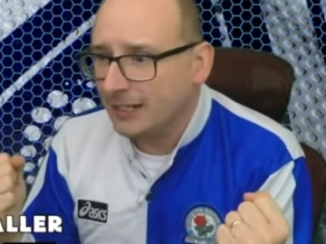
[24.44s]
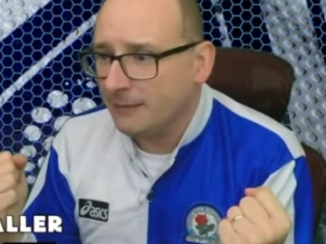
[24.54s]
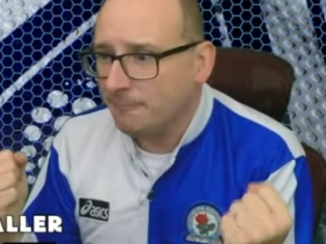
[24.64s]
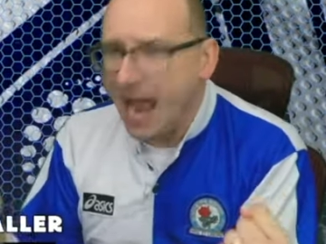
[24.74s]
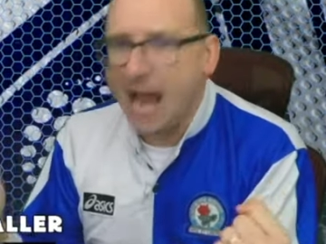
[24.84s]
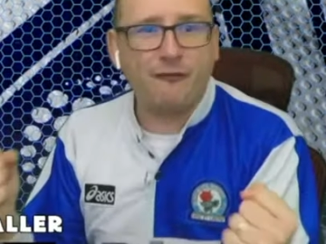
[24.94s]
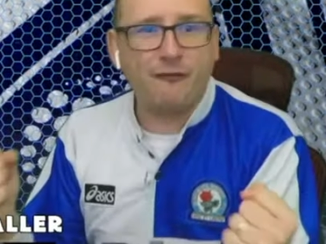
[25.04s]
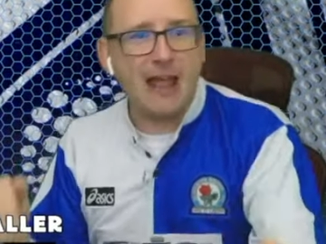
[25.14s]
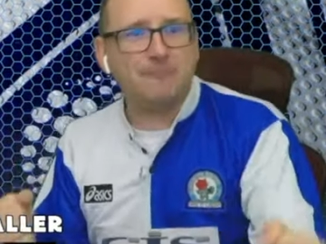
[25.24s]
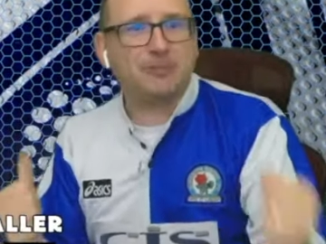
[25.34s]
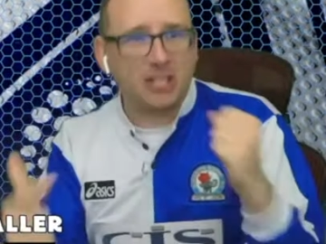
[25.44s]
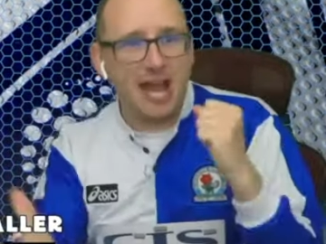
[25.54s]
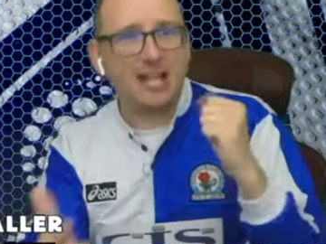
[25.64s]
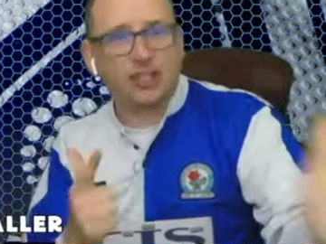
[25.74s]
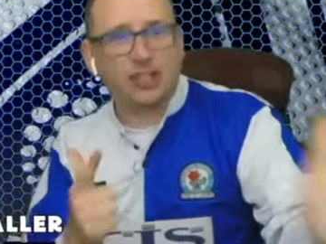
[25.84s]
Backflip
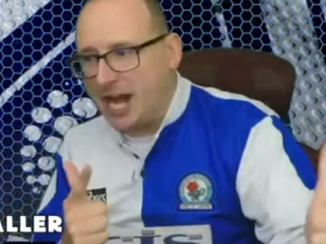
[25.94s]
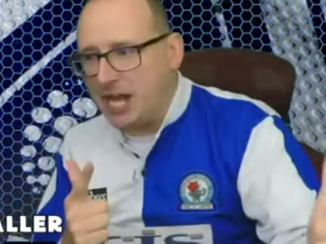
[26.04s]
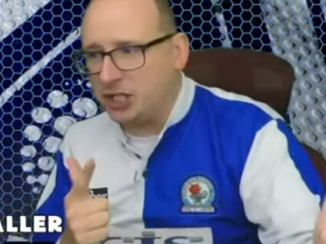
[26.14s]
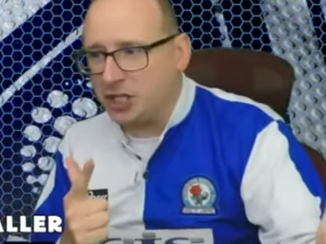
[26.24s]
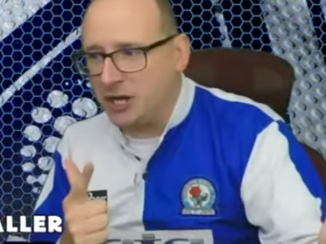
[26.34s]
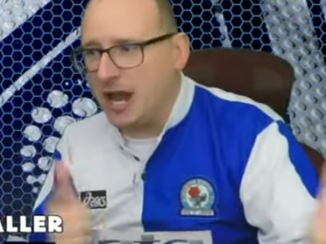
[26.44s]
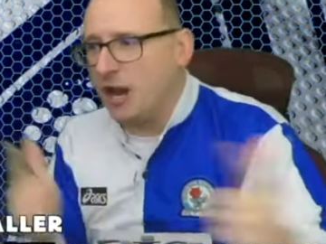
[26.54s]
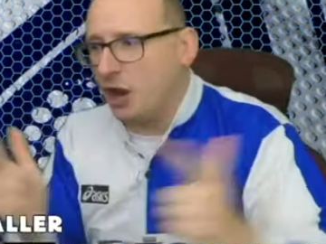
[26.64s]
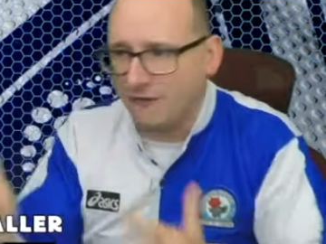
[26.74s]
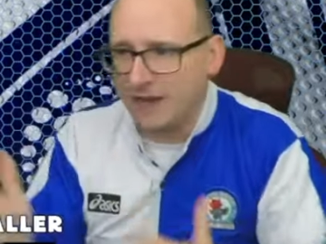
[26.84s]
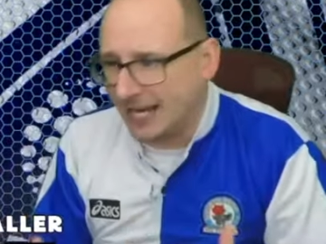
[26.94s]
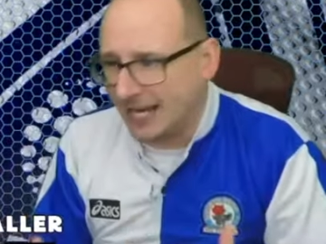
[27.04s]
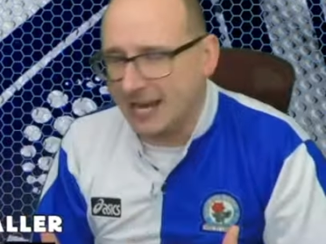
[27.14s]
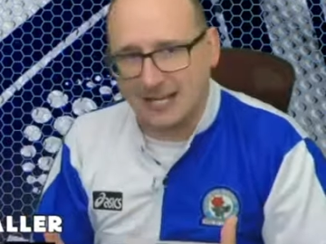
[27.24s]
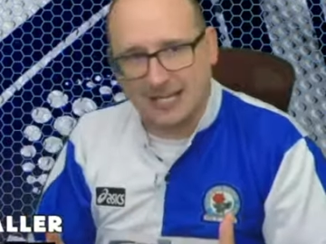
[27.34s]
sensation! I love you,
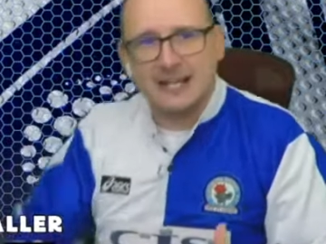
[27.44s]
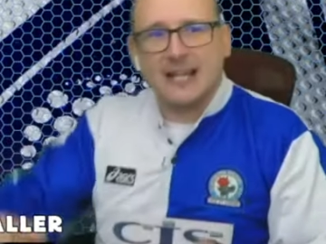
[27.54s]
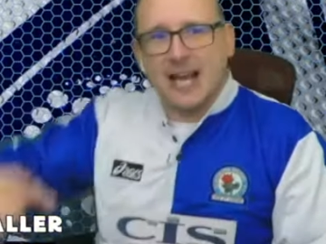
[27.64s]
kid!